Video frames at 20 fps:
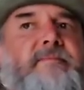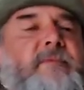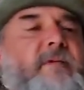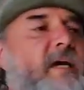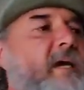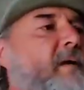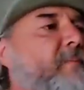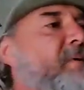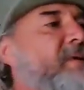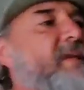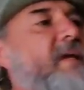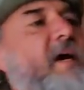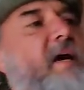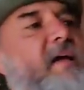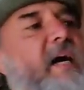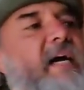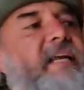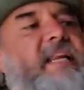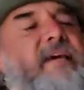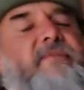Yeah, but not.
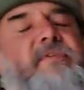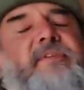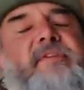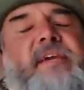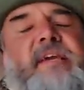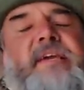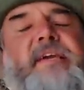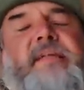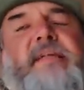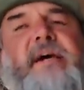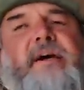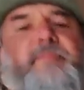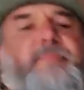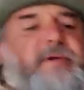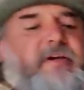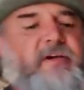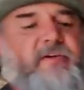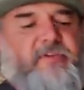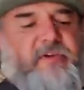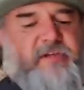I never take it out
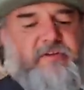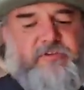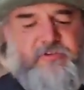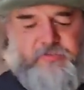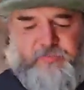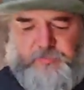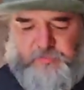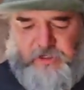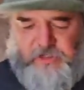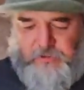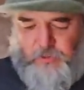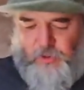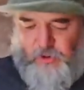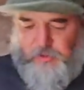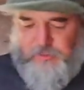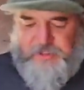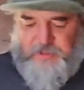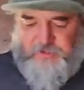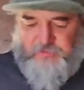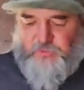because I just
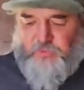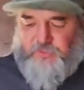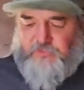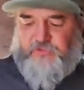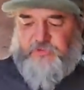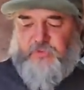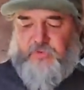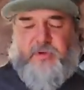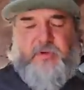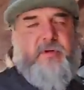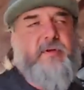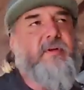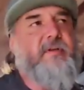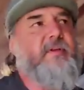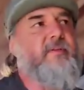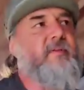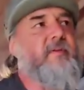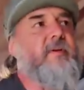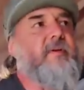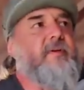all my tools store
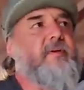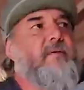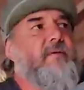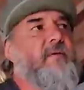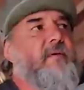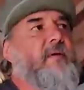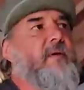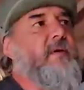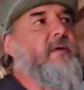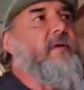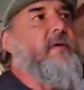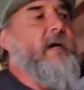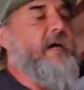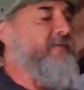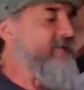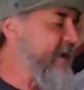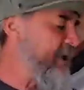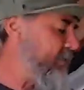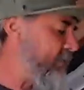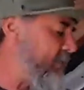underneath here. Yeah.
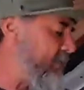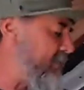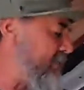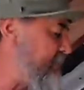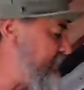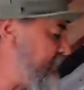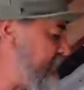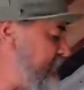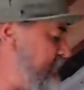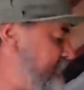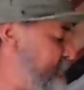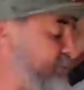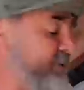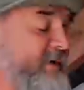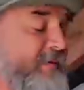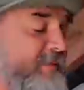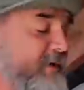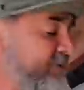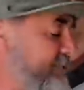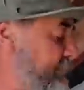I've got all my
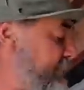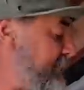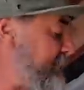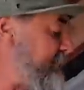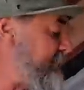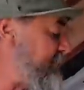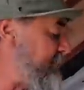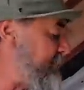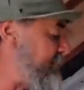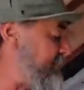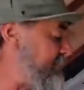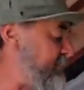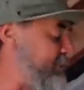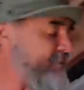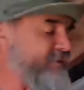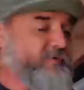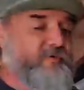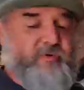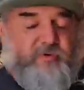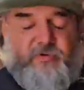pretty much my my
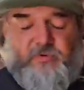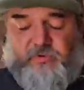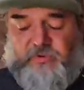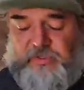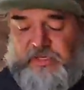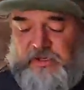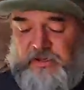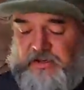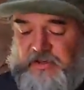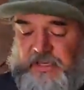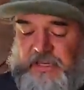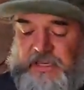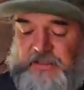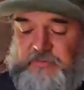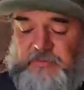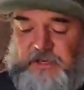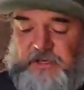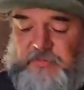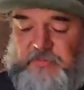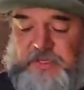carpentry toolkit and
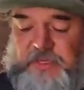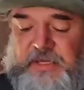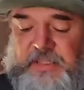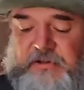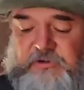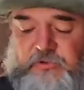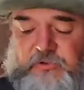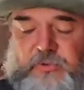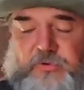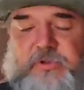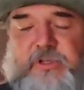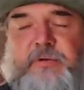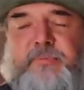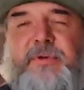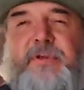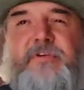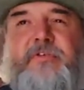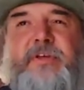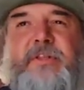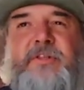my mechanics toolkit
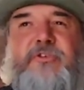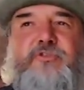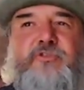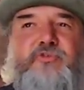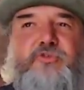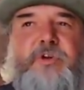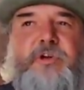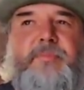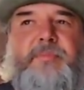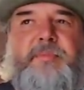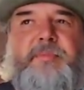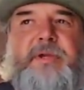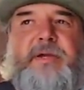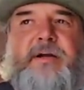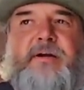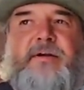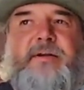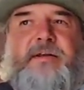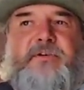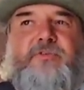because on this trip I'm
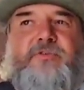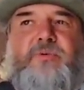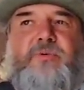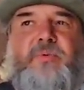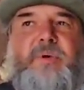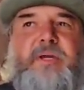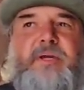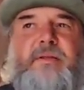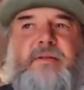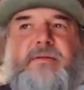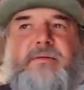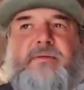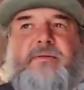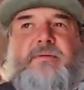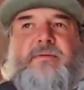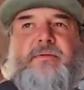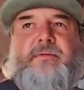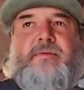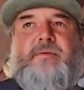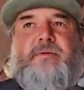carrying extra weight.
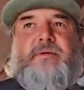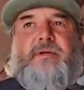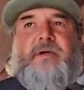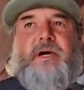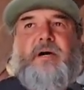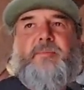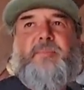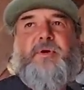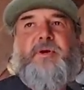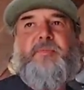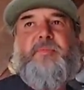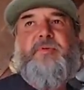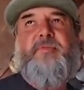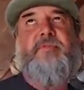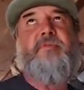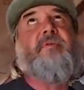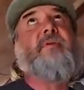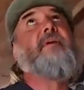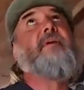Yeah. On purpose.